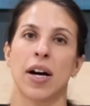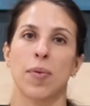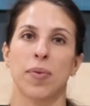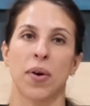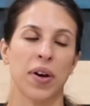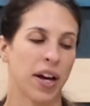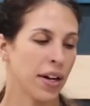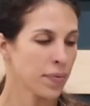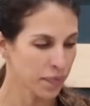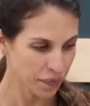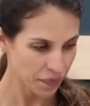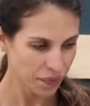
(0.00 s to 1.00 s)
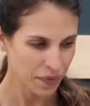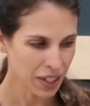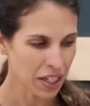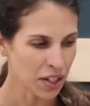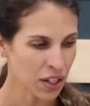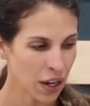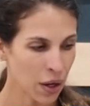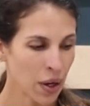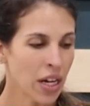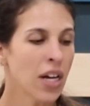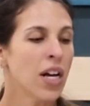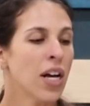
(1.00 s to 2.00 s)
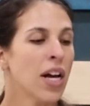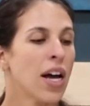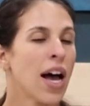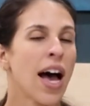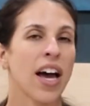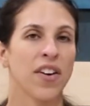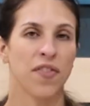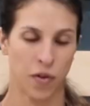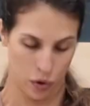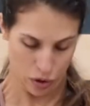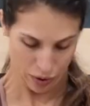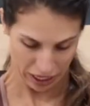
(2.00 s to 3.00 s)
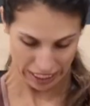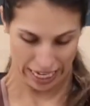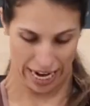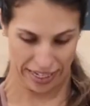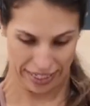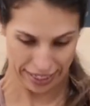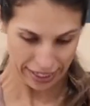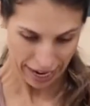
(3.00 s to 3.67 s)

up, okay? So head forwards and